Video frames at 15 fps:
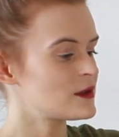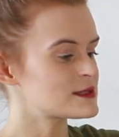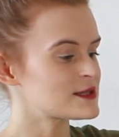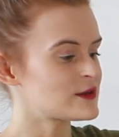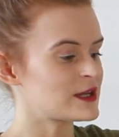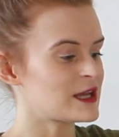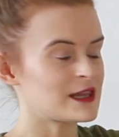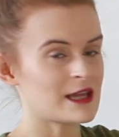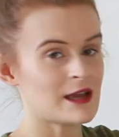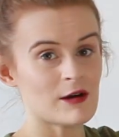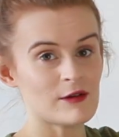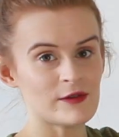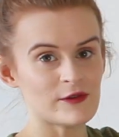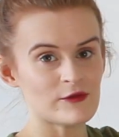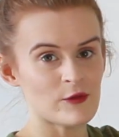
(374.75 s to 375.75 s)
So again, they
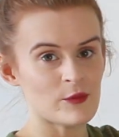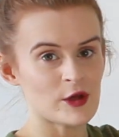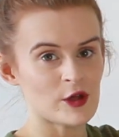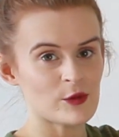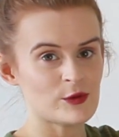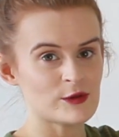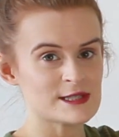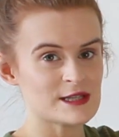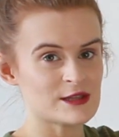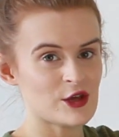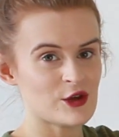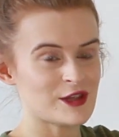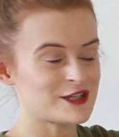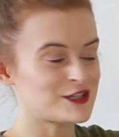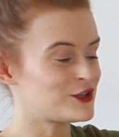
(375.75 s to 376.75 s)
are fit for purpose, and
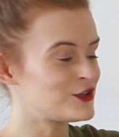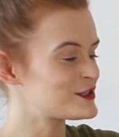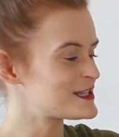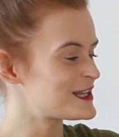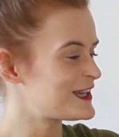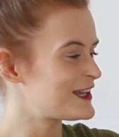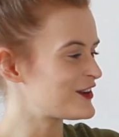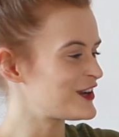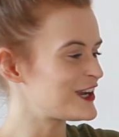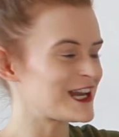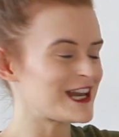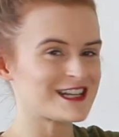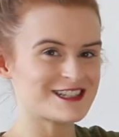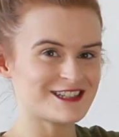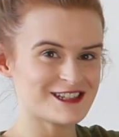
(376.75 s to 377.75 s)
though they do sit here and
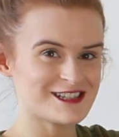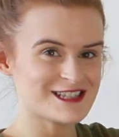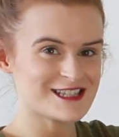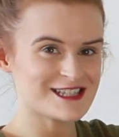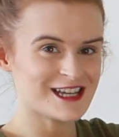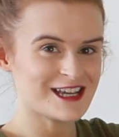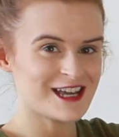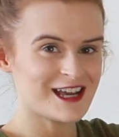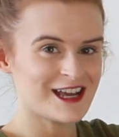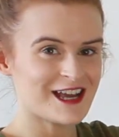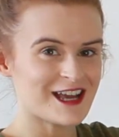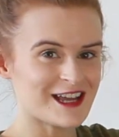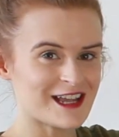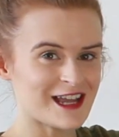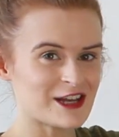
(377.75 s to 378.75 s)
collect dust,
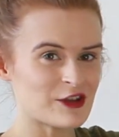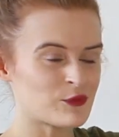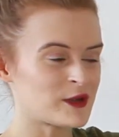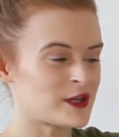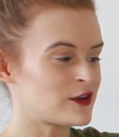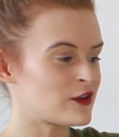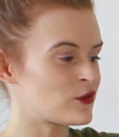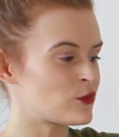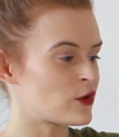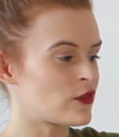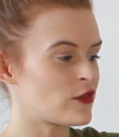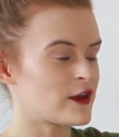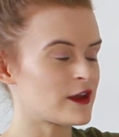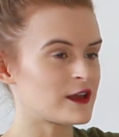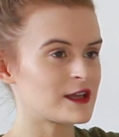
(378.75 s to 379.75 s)
again, it would be another
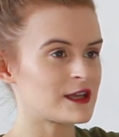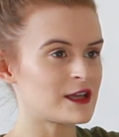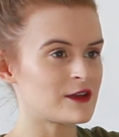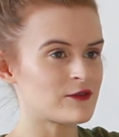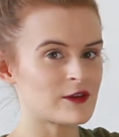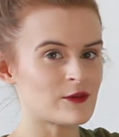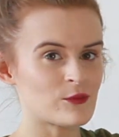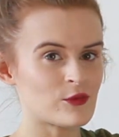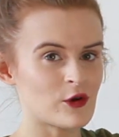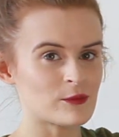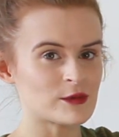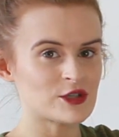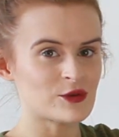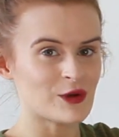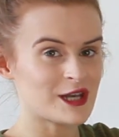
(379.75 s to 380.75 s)
one that if
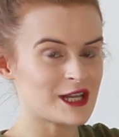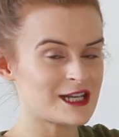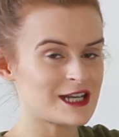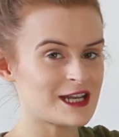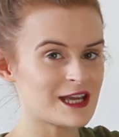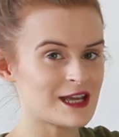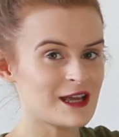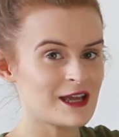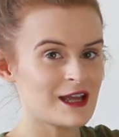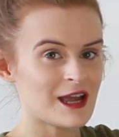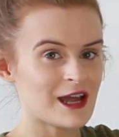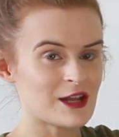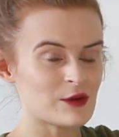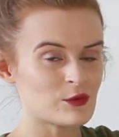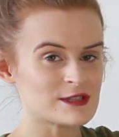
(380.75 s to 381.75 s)
impromptu I needed it
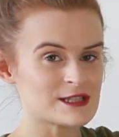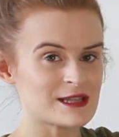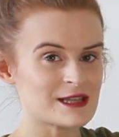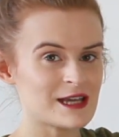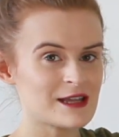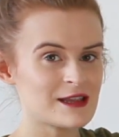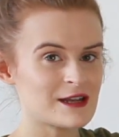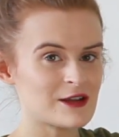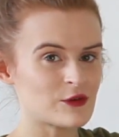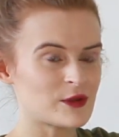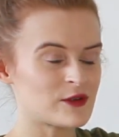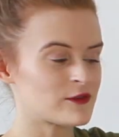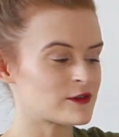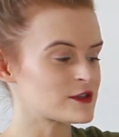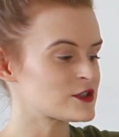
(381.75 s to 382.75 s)
and it wasn't there, then it would
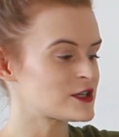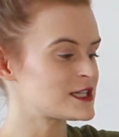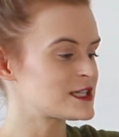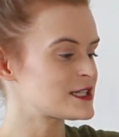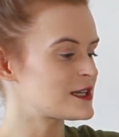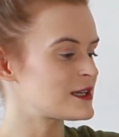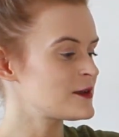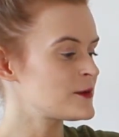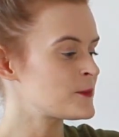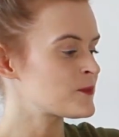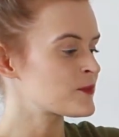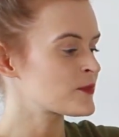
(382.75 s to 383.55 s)
be frustrating.